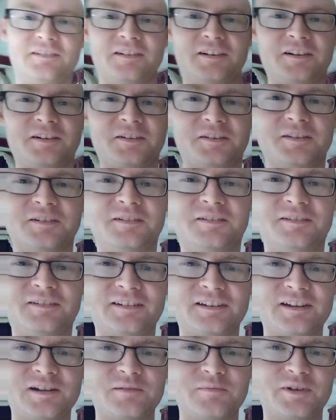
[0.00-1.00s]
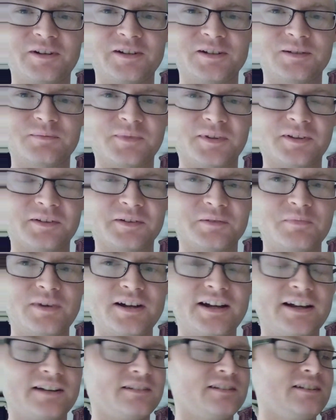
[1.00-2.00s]
there's M&Ms on the
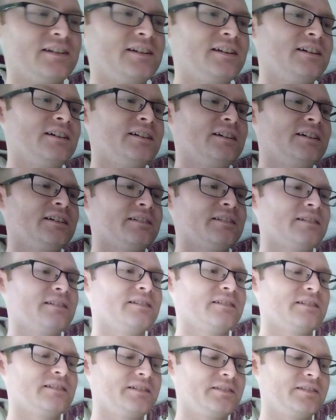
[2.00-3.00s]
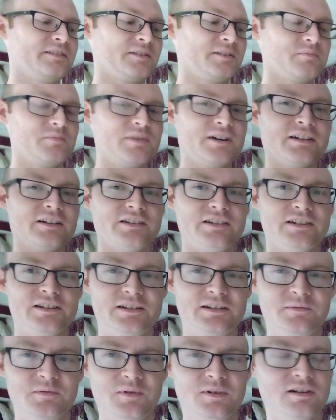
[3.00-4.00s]
back. This is about
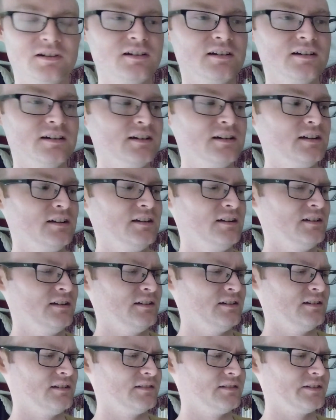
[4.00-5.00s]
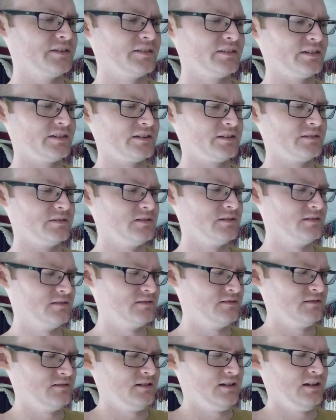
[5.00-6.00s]
let's see,
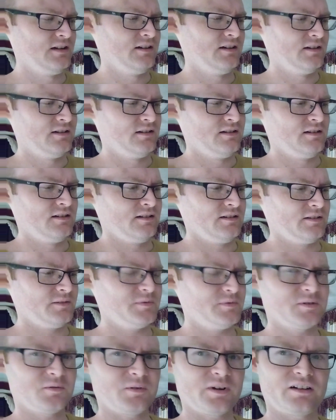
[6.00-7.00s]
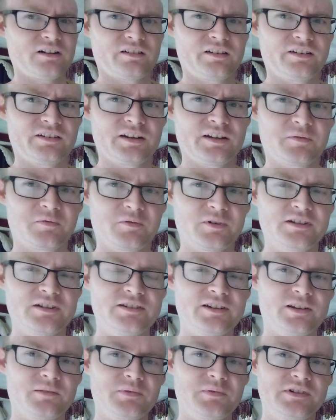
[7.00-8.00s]
it's been a while since I've read
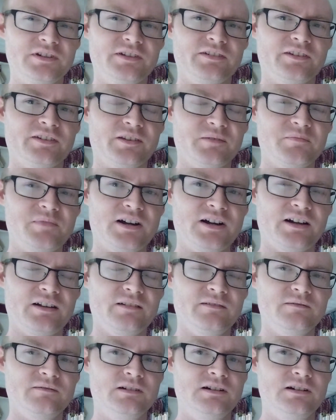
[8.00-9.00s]
this, but this is about